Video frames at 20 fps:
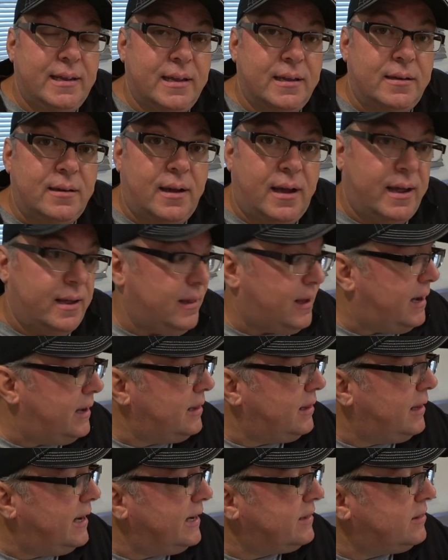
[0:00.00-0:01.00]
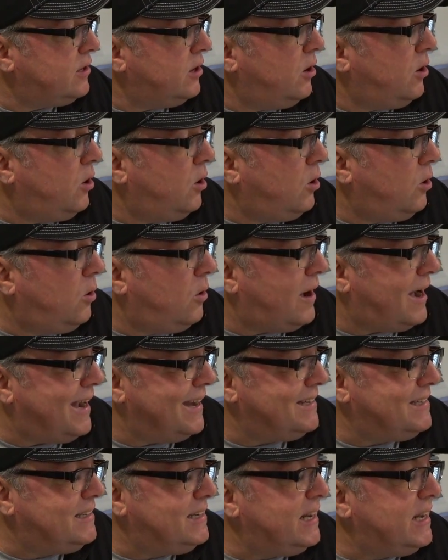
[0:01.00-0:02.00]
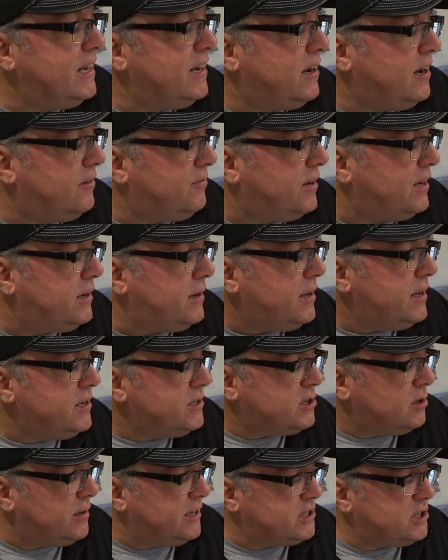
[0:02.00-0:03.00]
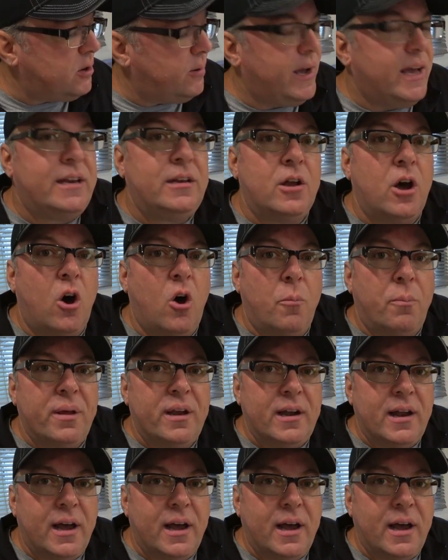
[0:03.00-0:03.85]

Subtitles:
it. I like the whole idea of it. So let's go ahead and open it